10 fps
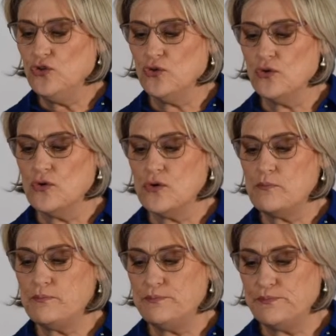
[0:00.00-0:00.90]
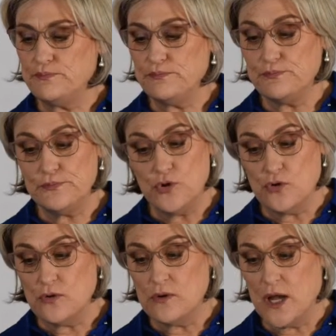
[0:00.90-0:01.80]

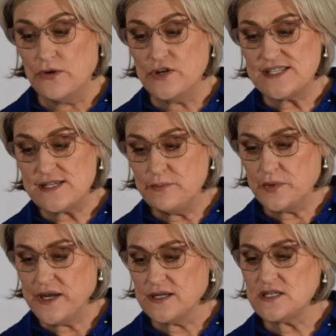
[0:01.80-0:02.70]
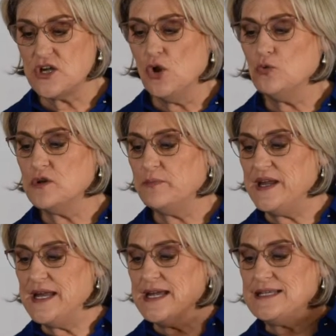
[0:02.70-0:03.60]
a recipient would
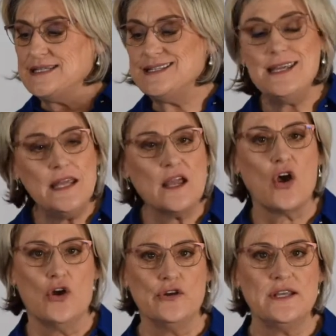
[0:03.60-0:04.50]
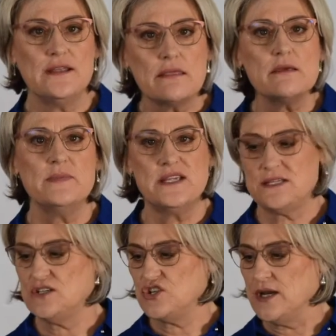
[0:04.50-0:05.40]
be decoding the
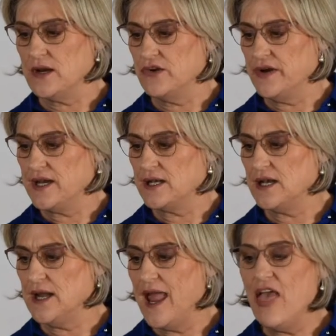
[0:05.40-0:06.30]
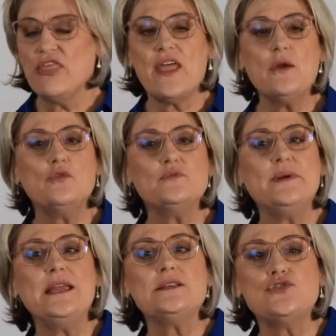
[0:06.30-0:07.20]
message incorrectly. They would
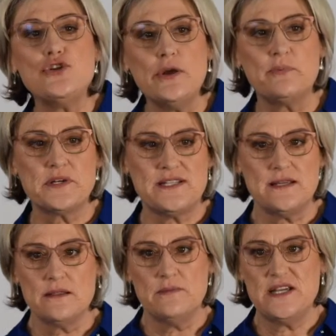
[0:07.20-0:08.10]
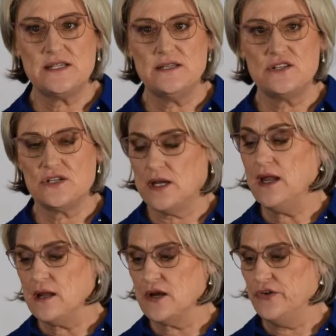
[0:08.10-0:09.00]
be interpreting the message
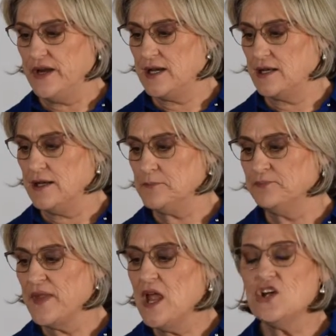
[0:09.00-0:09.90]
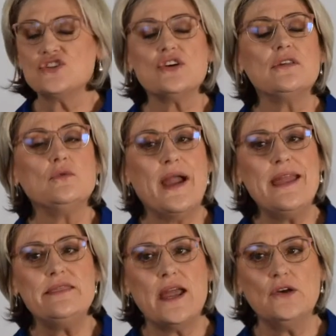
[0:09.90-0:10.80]
incorrectly. So the
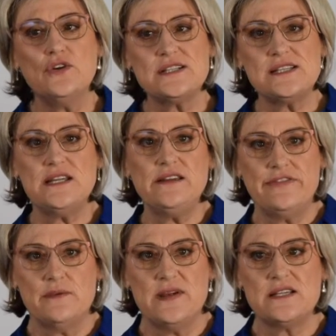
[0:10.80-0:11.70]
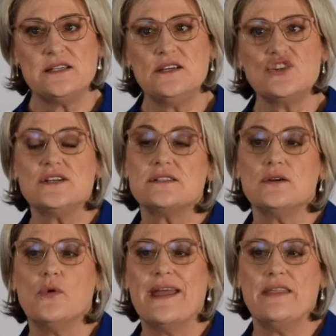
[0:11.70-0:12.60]
way they receive the message is
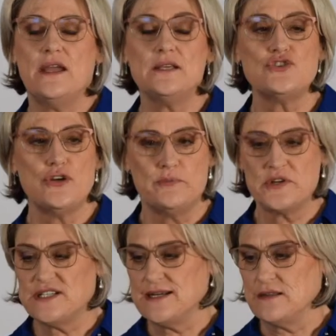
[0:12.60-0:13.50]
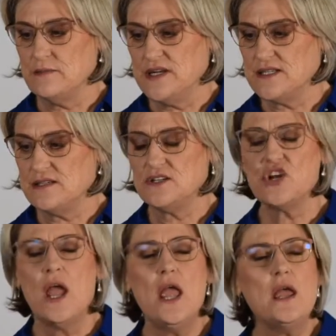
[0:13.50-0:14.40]
the way they're interpreting the message.
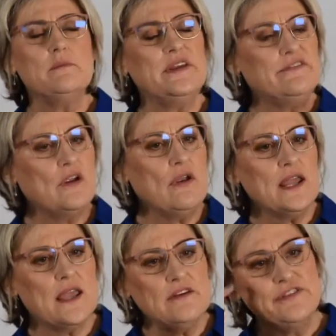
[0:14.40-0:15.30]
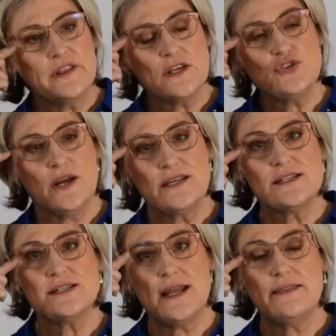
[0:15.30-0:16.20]
Be very careful that you
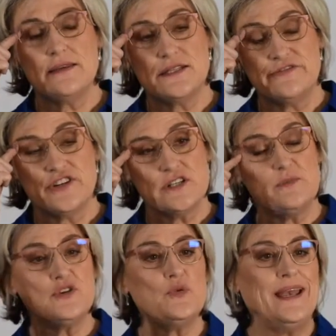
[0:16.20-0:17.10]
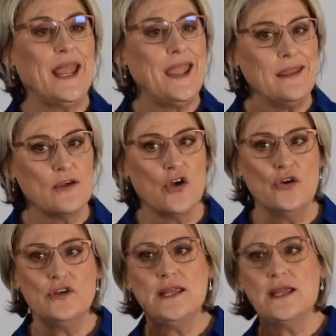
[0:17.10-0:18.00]
understand the difference between
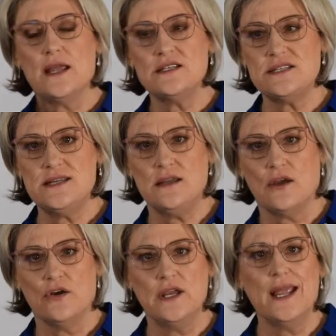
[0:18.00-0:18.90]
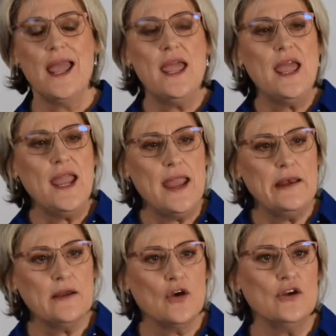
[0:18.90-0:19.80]
encoding and decoding.
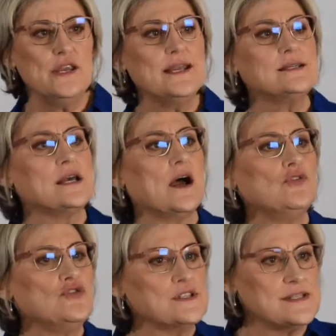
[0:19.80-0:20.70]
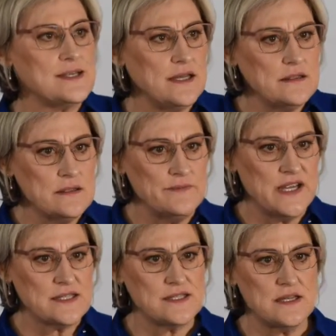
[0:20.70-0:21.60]
Encoding is how you send the
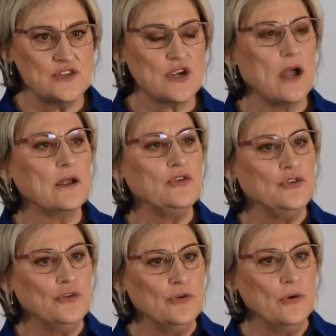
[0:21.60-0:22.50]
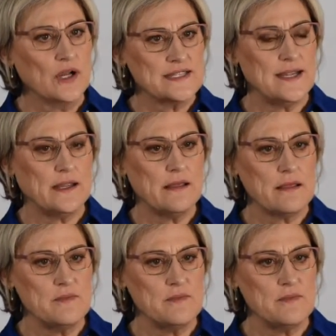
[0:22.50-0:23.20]
message, how you are taking the